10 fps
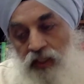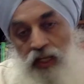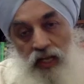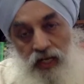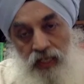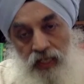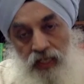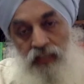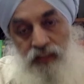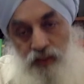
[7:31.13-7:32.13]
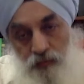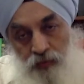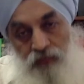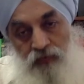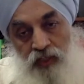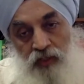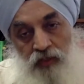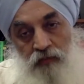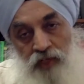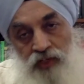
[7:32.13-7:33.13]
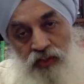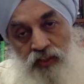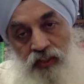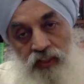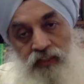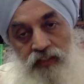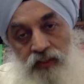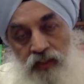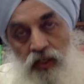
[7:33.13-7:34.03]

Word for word: and I'll just briefly mention these here.